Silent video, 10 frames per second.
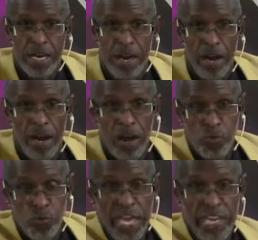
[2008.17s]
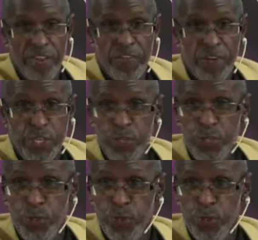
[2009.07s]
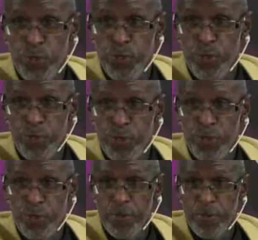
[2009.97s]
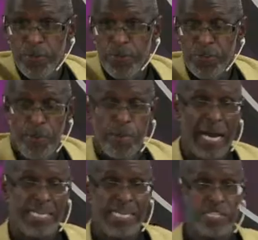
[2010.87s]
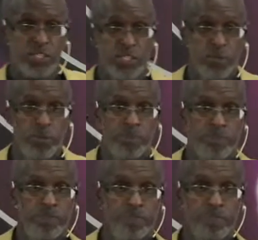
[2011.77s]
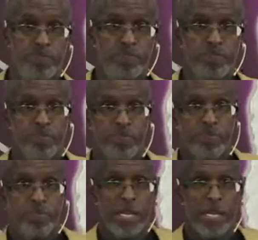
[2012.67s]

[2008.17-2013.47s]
are ready for you to bite into. In